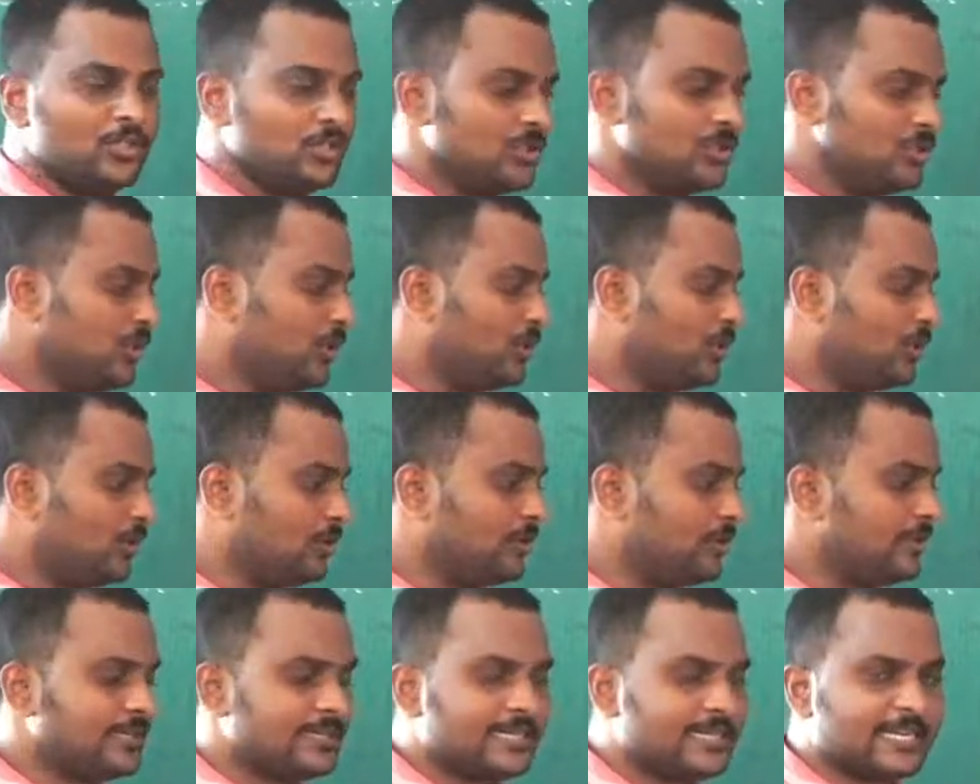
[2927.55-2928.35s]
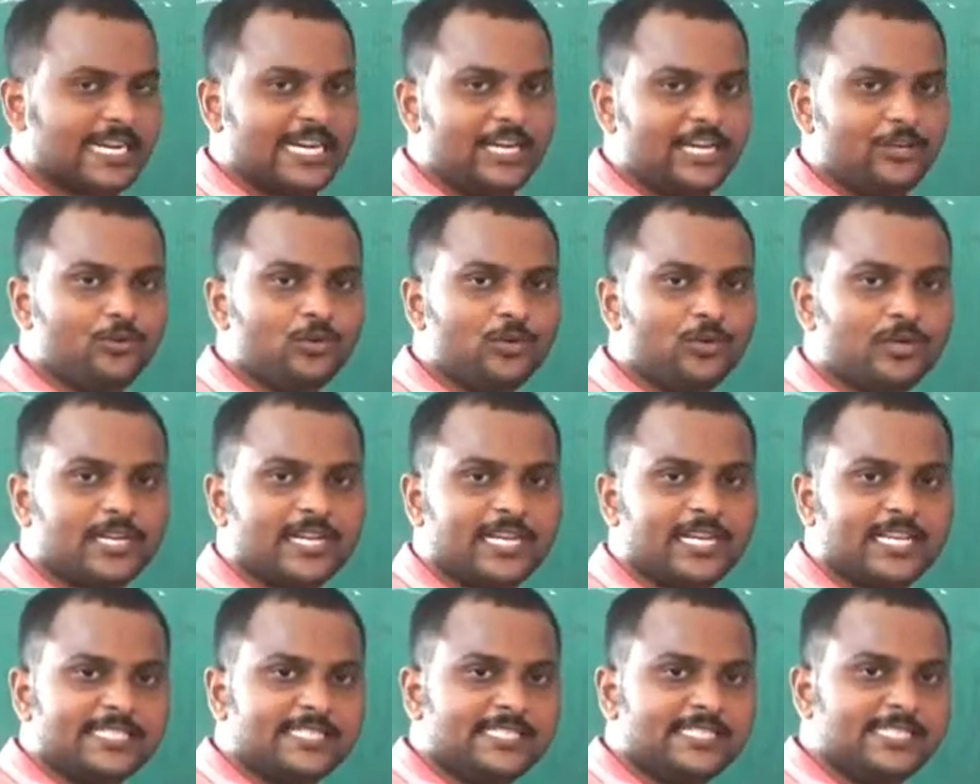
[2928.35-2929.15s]
So try to
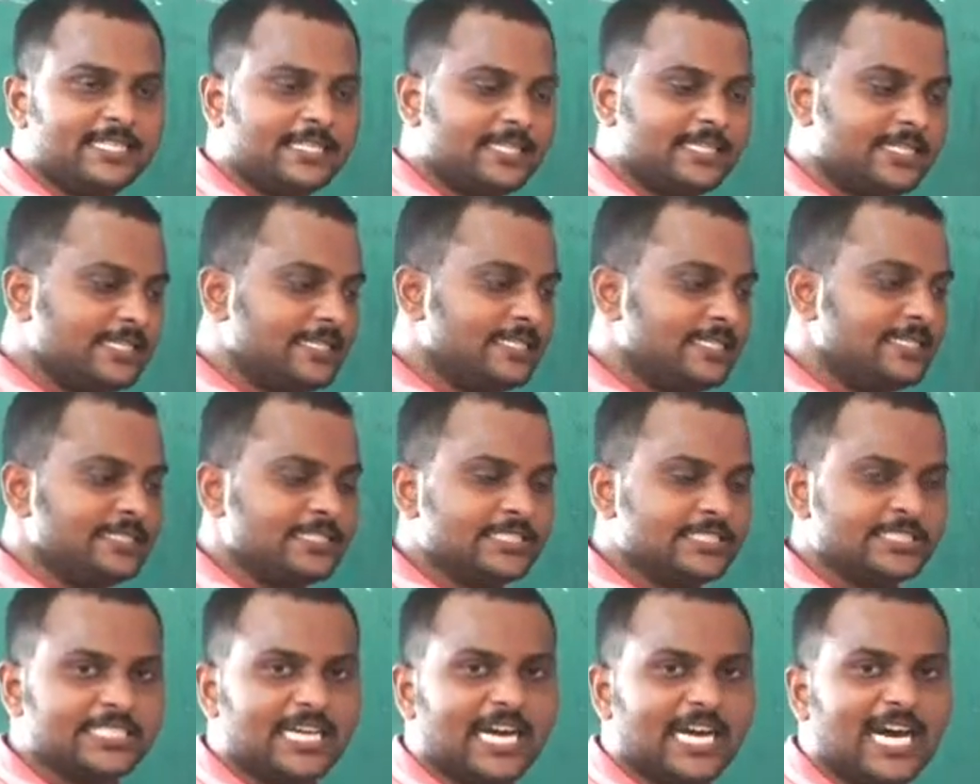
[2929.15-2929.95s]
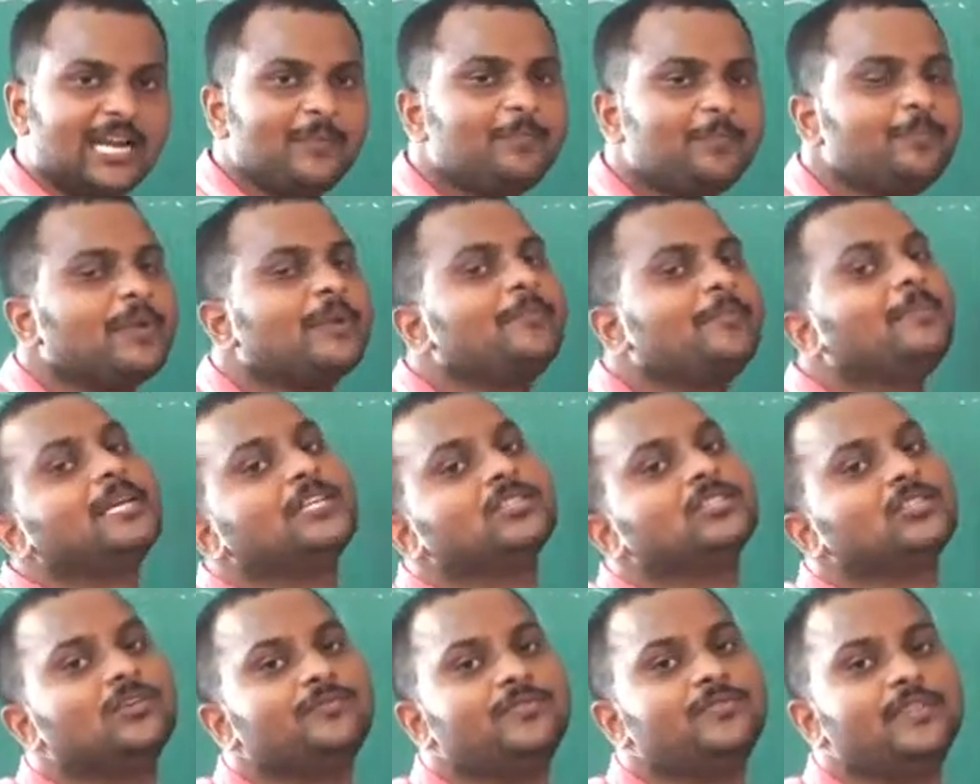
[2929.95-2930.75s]
trace the sharp
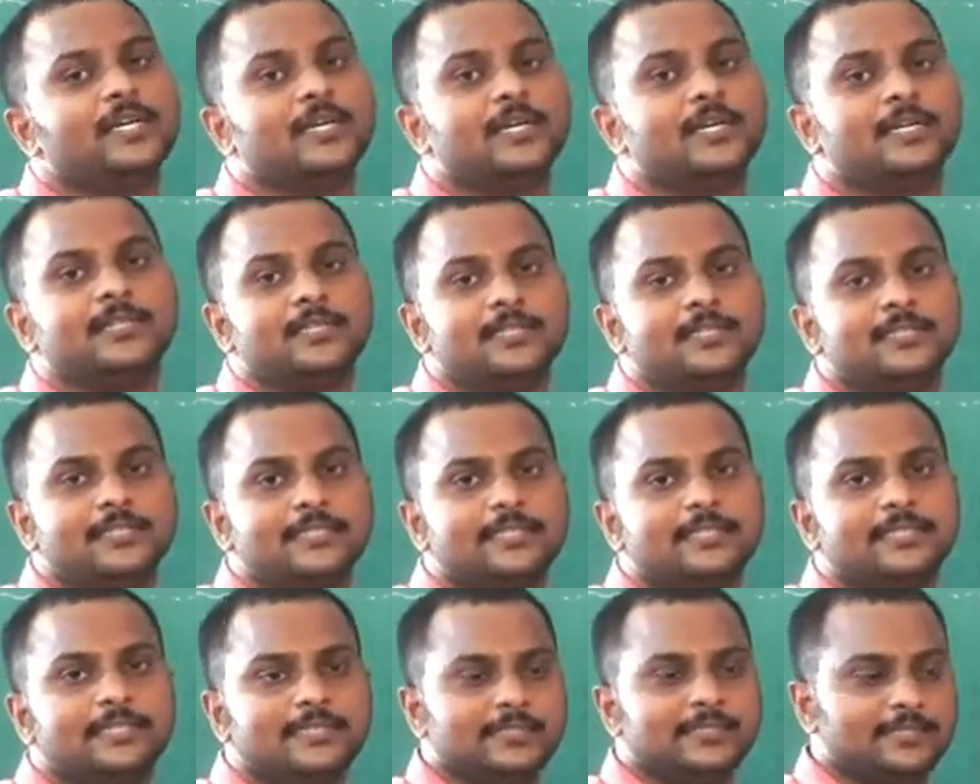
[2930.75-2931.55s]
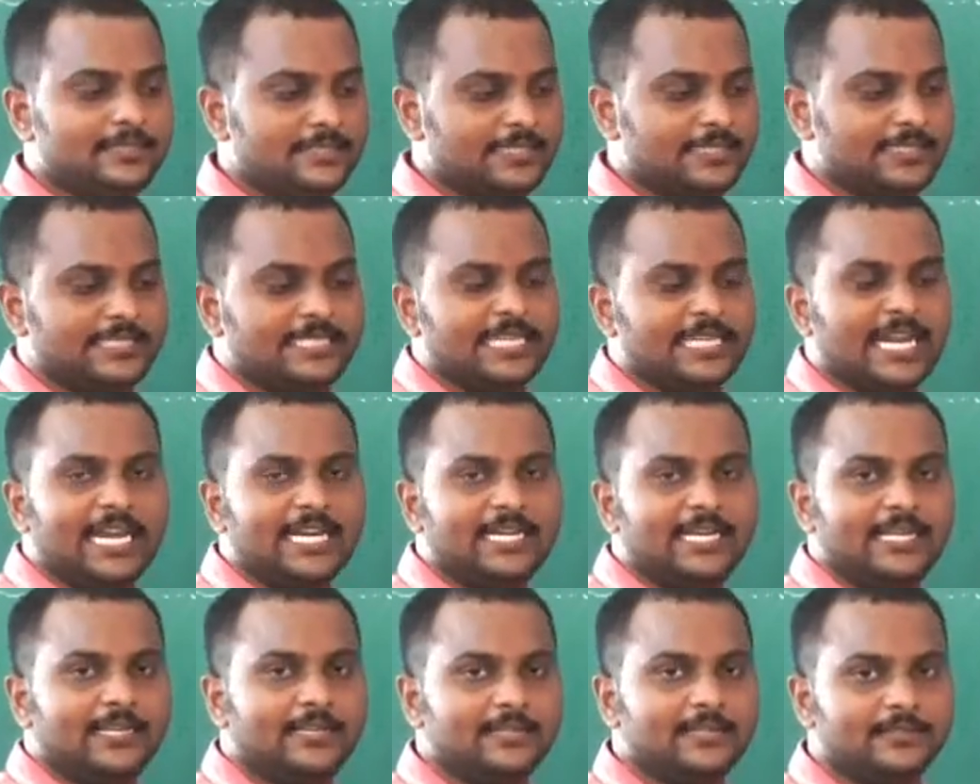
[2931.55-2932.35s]
image of the
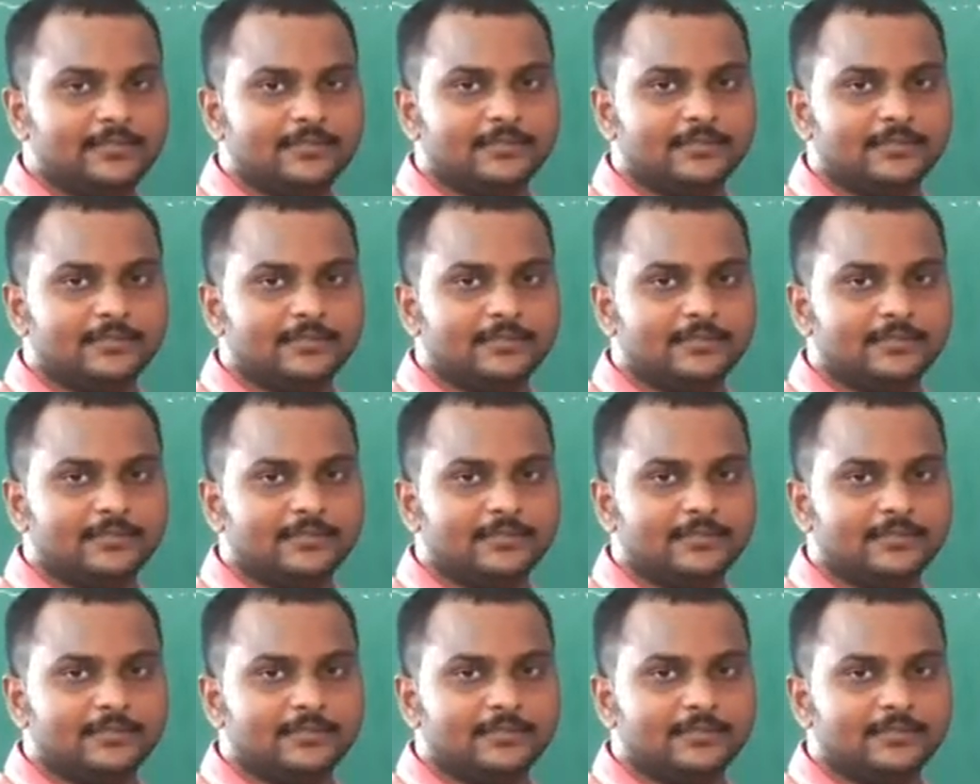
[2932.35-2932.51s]
candle